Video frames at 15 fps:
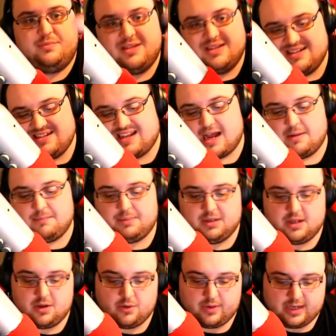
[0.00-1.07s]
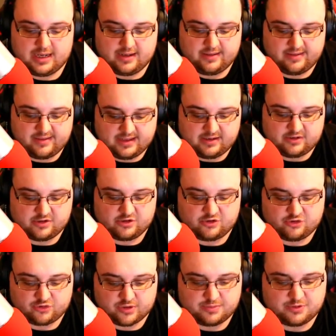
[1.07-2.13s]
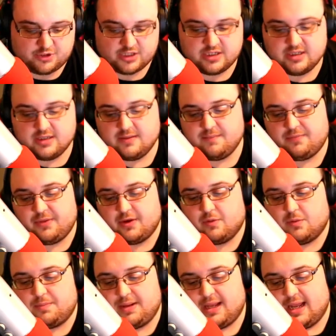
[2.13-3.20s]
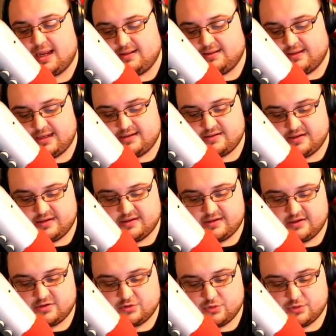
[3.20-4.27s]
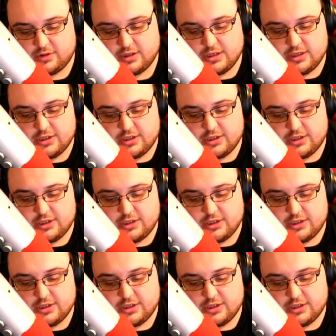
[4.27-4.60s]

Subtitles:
down below in the description, there will be a link to the Discord.